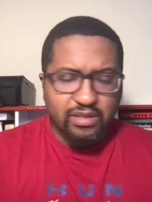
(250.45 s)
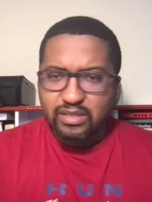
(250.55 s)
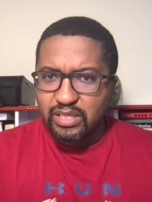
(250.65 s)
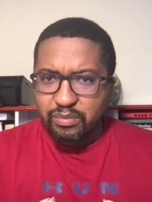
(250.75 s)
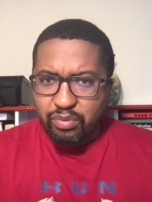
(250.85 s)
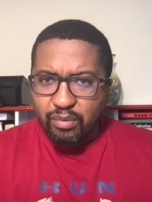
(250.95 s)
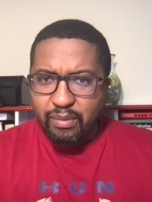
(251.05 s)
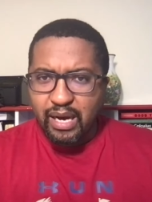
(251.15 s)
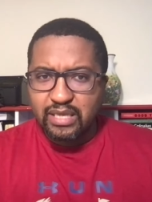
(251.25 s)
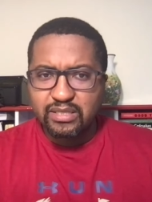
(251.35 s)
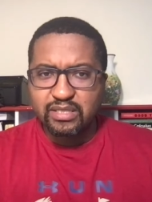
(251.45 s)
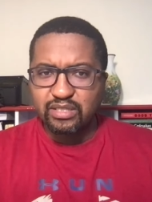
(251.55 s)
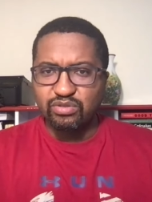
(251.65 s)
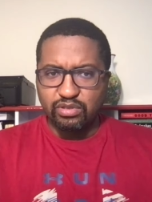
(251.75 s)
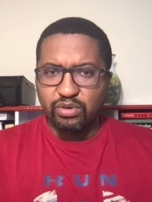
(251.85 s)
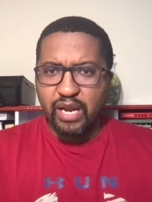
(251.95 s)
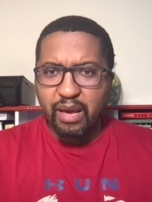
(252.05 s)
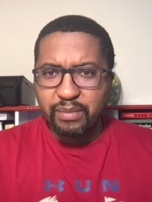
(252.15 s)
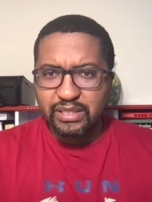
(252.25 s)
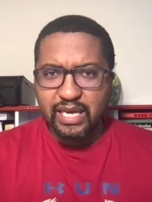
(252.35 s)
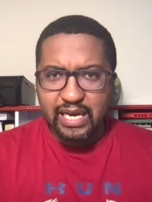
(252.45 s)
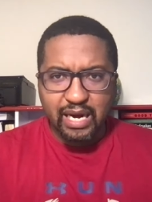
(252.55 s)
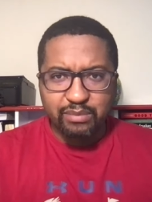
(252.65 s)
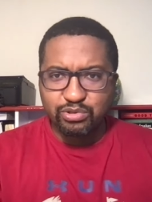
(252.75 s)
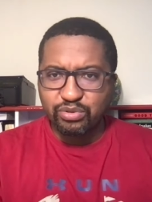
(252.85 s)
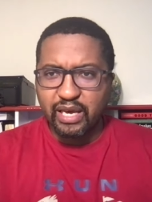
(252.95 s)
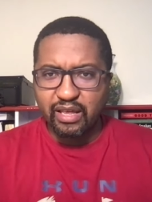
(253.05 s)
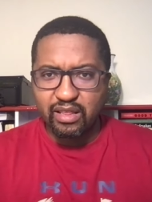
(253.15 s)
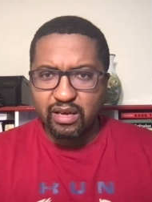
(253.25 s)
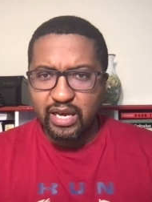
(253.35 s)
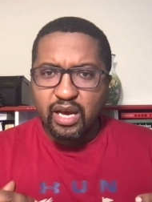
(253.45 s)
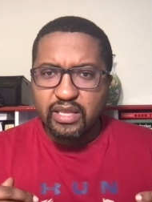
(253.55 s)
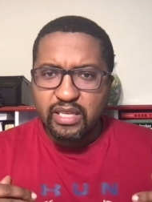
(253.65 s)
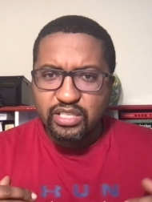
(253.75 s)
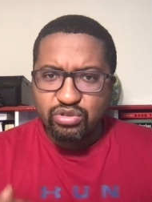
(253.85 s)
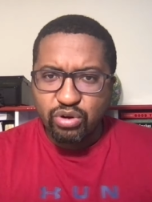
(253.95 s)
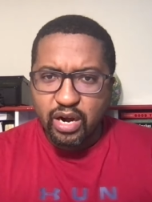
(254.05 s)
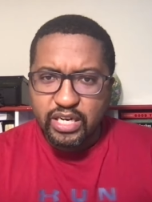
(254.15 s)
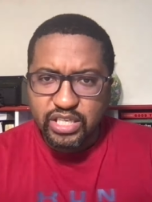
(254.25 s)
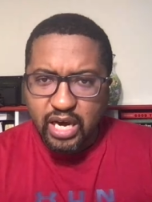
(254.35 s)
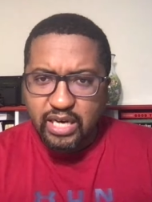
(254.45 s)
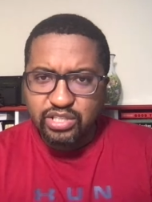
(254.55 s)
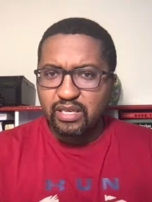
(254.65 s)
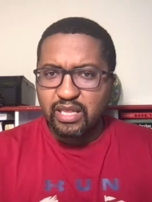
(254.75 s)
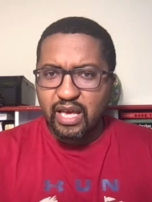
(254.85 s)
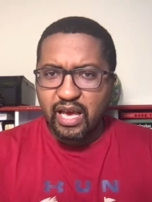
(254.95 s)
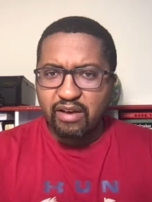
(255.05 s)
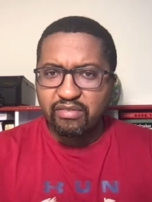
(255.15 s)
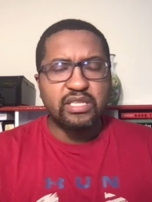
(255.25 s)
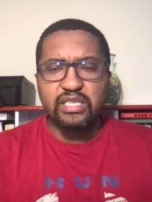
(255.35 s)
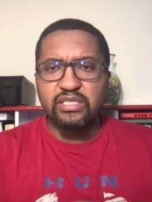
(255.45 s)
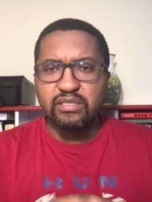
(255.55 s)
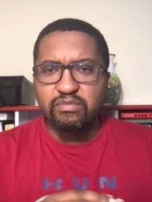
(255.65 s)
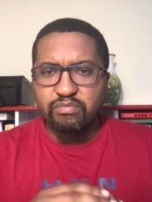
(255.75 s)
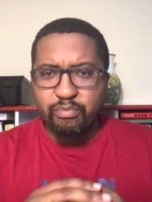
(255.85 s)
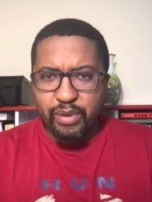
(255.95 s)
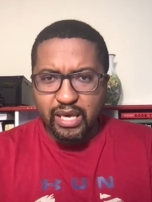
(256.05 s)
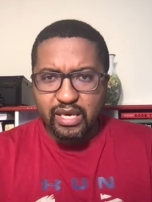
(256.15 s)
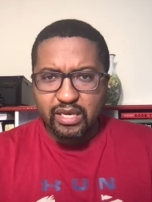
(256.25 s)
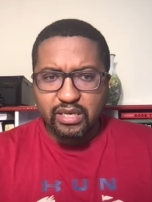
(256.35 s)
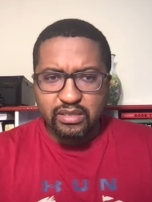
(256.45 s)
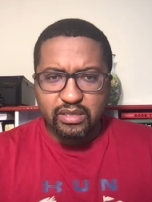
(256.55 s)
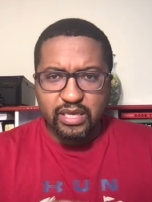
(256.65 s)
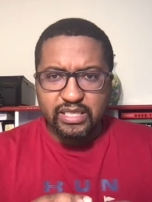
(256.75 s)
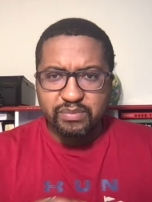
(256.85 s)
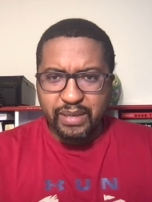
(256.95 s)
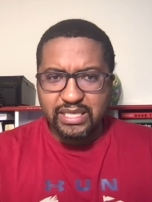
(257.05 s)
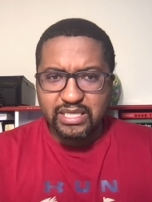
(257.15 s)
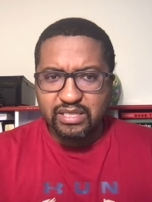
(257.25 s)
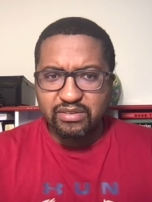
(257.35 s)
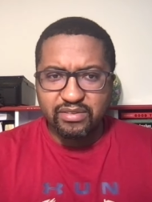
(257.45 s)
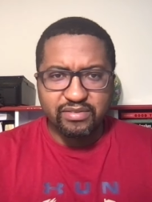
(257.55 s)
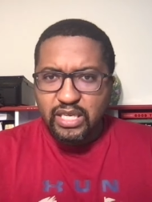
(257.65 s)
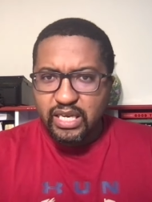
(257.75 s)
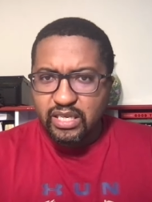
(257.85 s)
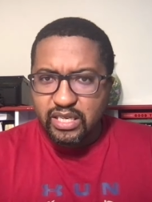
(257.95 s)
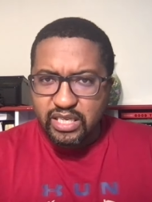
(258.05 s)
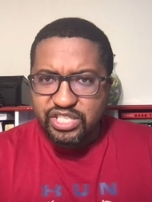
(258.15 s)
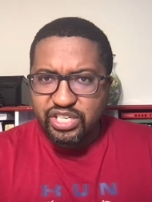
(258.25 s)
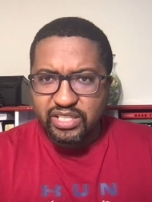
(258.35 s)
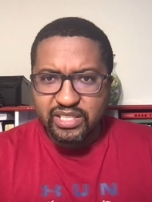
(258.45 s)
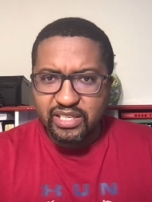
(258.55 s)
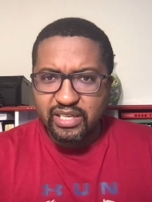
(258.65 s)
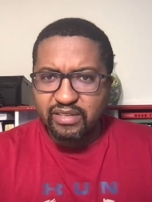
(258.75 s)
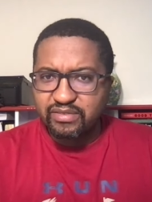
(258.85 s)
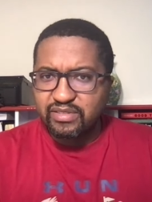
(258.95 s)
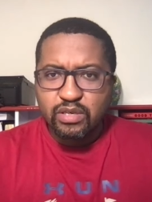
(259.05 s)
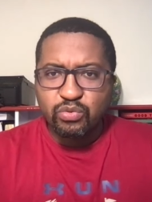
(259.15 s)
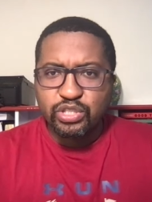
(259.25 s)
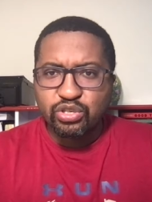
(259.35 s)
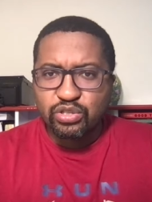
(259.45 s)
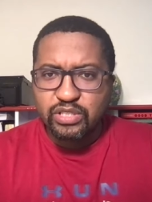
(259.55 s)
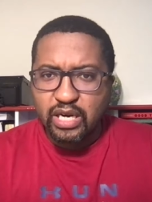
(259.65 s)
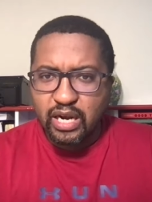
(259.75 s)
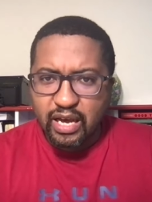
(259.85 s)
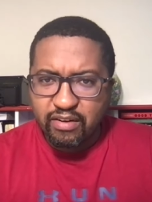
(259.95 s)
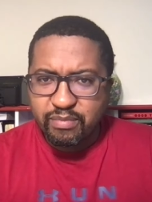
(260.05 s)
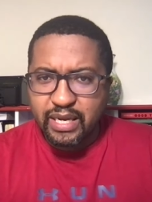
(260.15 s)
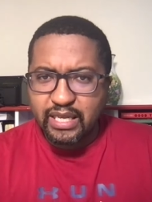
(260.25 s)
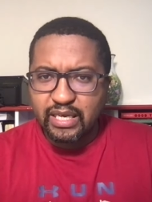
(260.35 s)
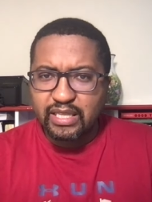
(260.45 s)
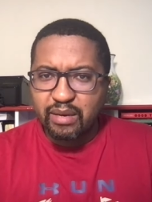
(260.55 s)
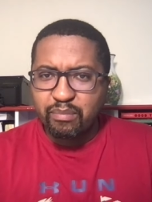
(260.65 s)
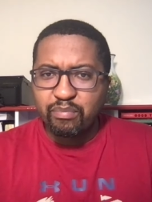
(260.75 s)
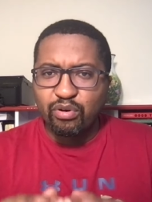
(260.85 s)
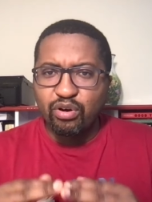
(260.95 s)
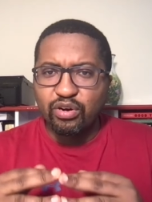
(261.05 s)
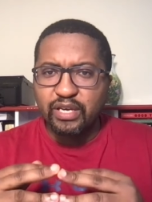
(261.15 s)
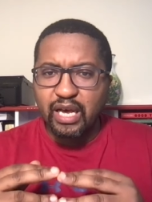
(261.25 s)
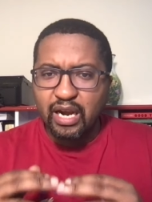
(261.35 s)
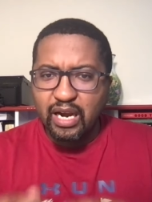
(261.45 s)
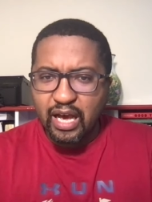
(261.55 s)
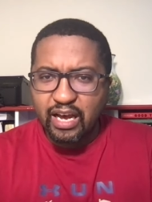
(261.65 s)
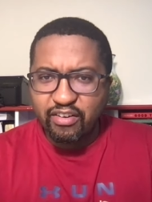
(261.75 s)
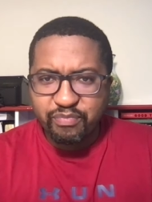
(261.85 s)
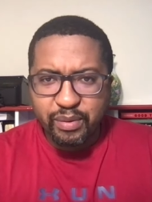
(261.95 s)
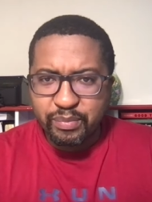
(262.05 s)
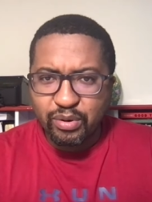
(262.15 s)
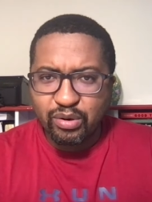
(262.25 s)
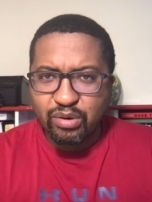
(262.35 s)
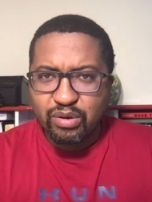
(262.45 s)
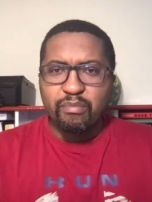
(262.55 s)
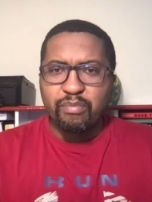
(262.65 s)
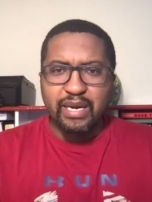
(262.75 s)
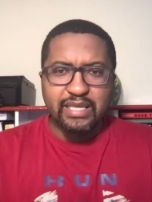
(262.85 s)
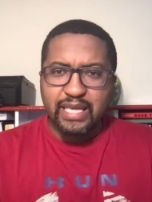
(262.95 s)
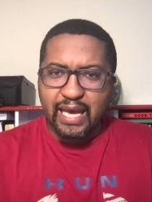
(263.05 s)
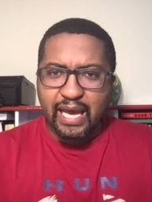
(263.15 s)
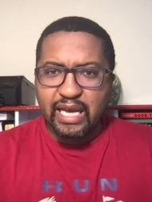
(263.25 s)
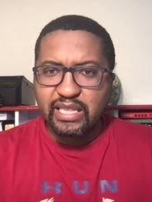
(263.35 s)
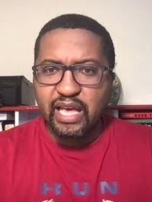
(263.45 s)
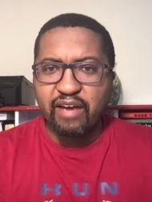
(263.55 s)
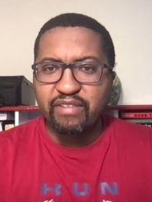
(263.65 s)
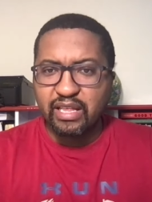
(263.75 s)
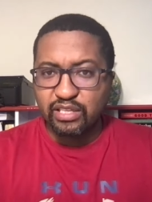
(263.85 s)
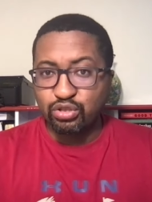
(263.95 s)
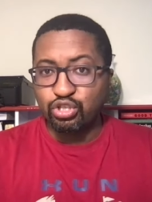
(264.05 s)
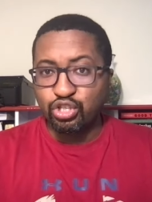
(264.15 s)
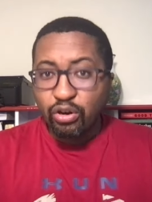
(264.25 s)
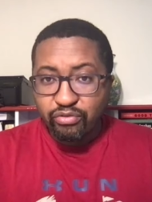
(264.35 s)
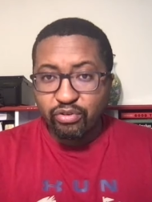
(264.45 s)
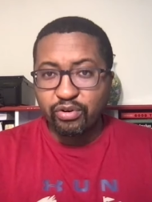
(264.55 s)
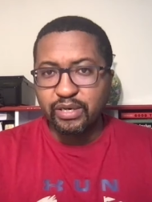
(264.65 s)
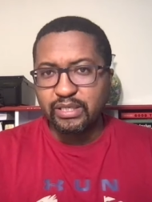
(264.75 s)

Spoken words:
diplomats and you name it, they come together and they strategize and they have these big and expensive initiatives which cost a lot of money and employ a lot of people, but in the end they have nothing to show for it